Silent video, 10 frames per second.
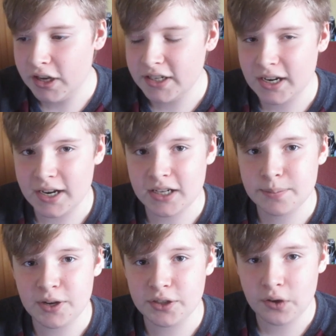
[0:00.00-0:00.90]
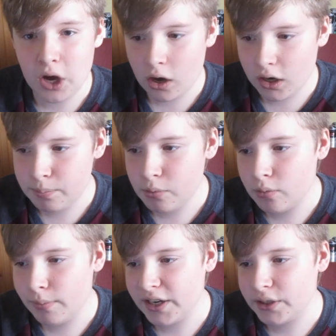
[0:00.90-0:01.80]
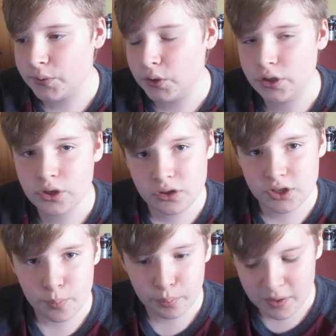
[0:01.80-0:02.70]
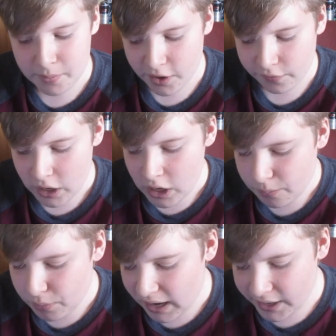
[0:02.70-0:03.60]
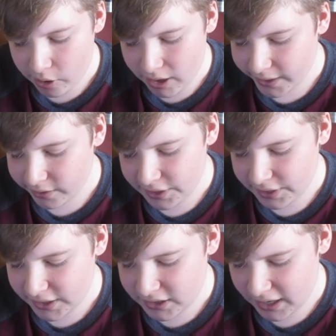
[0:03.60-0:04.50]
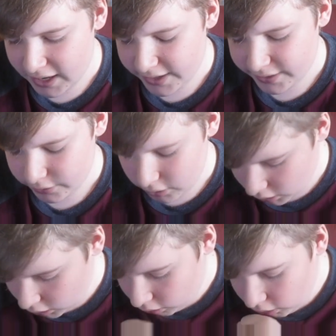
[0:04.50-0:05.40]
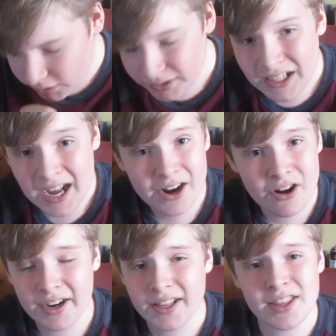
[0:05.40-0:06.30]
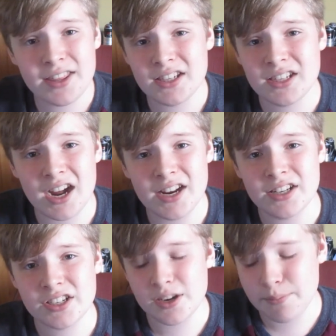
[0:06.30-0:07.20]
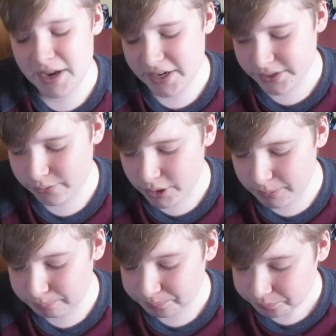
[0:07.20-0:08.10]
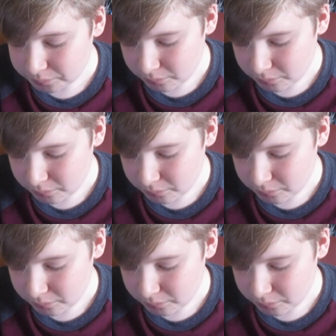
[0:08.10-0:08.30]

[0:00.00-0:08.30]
He's had experience for Hartlepool, Mansfield and also Plymouth, but I don't reckon that this signing is an amazing one,